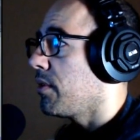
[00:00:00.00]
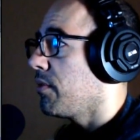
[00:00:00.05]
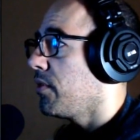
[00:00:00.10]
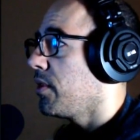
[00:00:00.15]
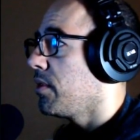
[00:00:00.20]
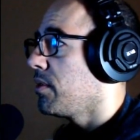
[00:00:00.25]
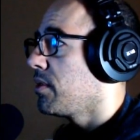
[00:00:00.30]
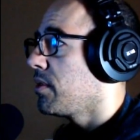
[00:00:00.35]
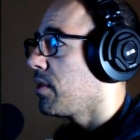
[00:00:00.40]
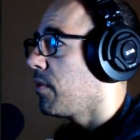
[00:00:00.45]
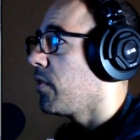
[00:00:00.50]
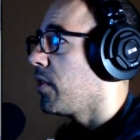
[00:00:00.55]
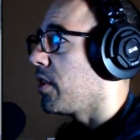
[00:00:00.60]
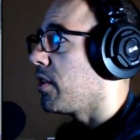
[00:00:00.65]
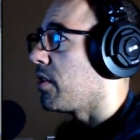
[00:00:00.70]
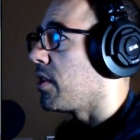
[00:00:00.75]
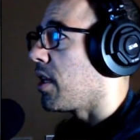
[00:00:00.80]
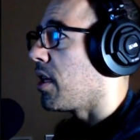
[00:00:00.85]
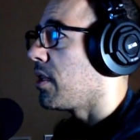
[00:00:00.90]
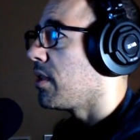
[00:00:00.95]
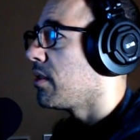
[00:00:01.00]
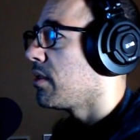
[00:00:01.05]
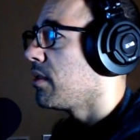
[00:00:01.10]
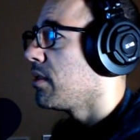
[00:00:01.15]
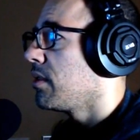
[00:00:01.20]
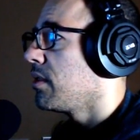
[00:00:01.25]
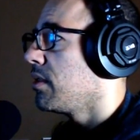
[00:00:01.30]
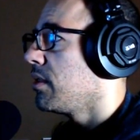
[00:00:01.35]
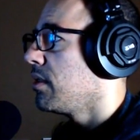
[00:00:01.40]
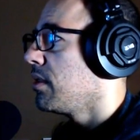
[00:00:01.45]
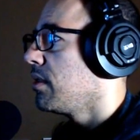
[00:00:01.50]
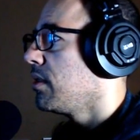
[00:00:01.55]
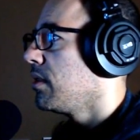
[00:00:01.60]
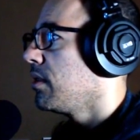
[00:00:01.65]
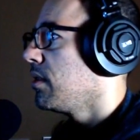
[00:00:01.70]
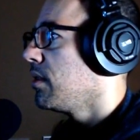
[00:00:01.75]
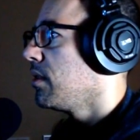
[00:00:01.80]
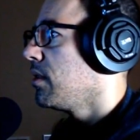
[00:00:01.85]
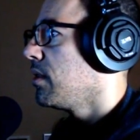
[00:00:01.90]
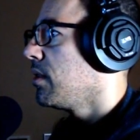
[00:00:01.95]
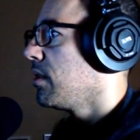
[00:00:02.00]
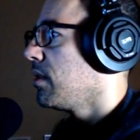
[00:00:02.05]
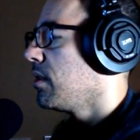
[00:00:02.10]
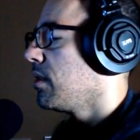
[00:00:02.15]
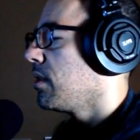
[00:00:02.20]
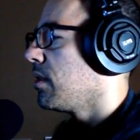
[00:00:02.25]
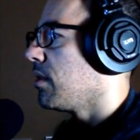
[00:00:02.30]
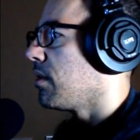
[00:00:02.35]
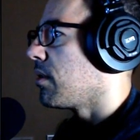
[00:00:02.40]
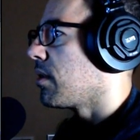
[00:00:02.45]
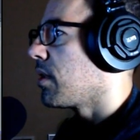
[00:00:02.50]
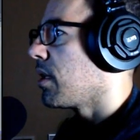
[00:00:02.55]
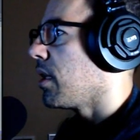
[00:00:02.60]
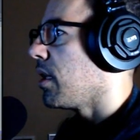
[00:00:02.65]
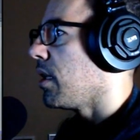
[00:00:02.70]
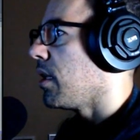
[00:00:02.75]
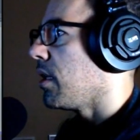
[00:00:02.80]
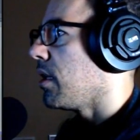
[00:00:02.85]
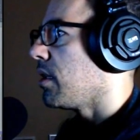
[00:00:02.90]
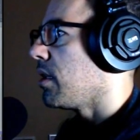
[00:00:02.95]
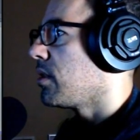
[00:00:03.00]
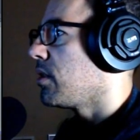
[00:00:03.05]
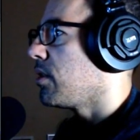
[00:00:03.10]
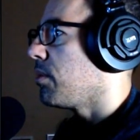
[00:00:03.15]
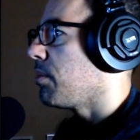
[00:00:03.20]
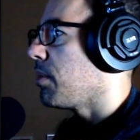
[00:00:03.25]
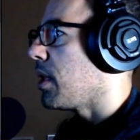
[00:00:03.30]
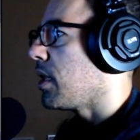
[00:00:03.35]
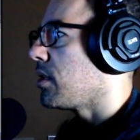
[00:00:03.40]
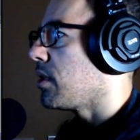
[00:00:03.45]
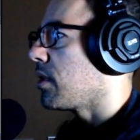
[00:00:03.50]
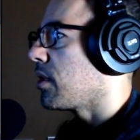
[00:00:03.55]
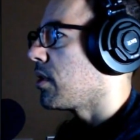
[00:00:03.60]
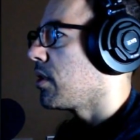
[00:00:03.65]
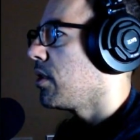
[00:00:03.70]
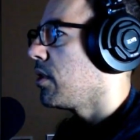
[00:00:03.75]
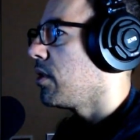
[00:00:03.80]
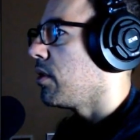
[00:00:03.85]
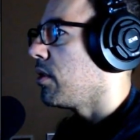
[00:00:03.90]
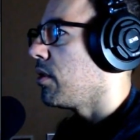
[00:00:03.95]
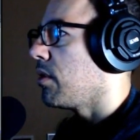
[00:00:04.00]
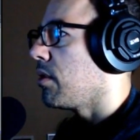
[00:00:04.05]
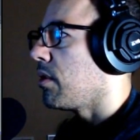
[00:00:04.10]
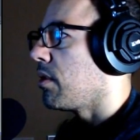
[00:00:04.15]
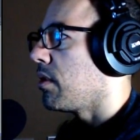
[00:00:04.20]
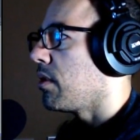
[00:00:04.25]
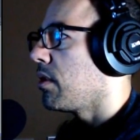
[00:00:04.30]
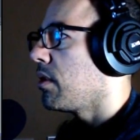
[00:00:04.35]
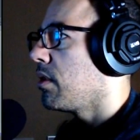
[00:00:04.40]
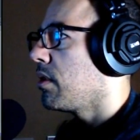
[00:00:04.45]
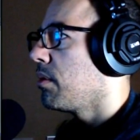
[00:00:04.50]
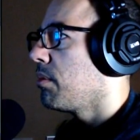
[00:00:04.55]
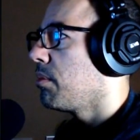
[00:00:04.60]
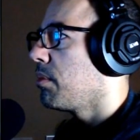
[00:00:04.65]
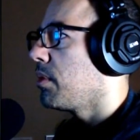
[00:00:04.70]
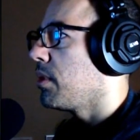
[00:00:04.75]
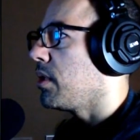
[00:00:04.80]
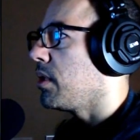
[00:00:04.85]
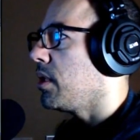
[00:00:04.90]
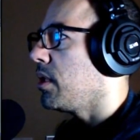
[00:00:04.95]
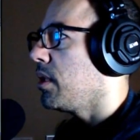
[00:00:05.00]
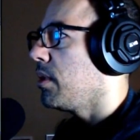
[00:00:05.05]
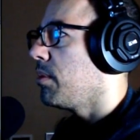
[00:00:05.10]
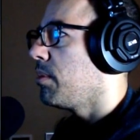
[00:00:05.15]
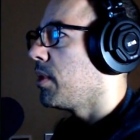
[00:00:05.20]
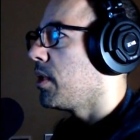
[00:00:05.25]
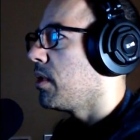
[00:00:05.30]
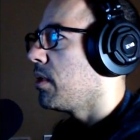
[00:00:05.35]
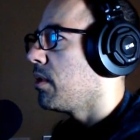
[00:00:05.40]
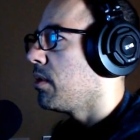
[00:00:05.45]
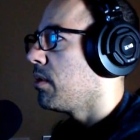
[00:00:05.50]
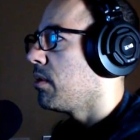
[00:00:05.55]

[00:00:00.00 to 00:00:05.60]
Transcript: Hopefully you're not. Okay, let's do magic, cure, Panebo.